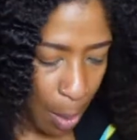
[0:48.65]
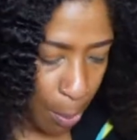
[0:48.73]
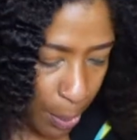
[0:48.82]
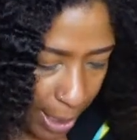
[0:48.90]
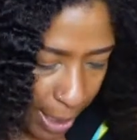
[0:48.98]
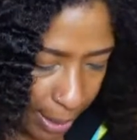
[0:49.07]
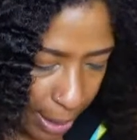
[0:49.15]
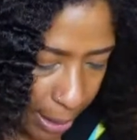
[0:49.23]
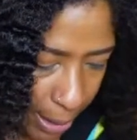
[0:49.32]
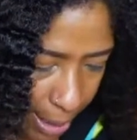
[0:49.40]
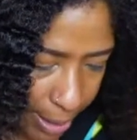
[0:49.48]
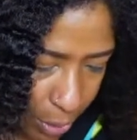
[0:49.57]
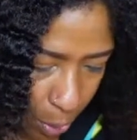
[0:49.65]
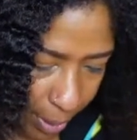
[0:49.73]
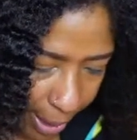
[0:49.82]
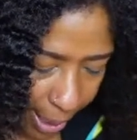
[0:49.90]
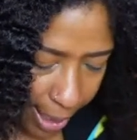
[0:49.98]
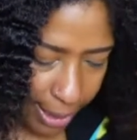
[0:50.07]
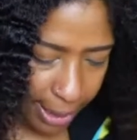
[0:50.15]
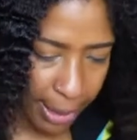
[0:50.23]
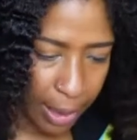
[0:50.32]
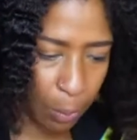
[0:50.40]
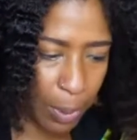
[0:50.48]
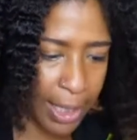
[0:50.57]
But let's go ahead and
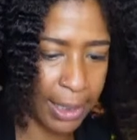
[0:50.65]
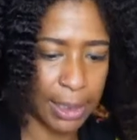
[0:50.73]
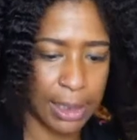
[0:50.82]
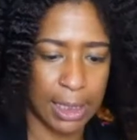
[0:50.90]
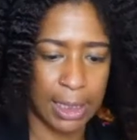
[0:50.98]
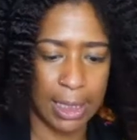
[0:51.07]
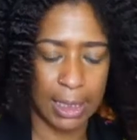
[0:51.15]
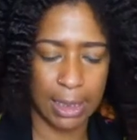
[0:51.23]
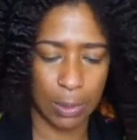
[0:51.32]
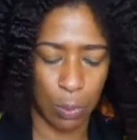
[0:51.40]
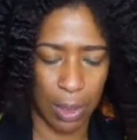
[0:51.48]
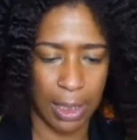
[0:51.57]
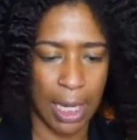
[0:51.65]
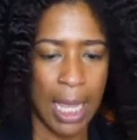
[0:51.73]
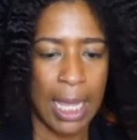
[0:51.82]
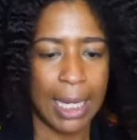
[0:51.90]
get right into this one.